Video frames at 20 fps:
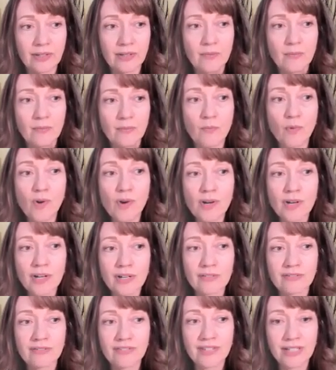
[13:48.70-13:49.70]

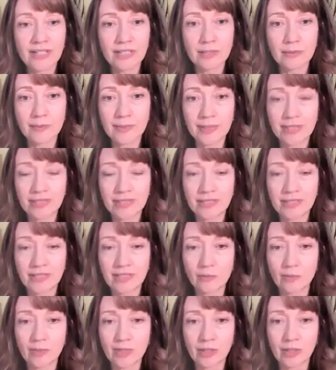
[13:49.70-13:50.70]
more availability
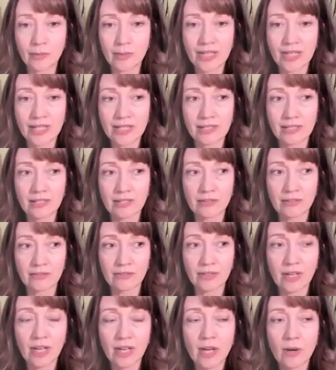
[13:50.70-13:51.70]
to be creative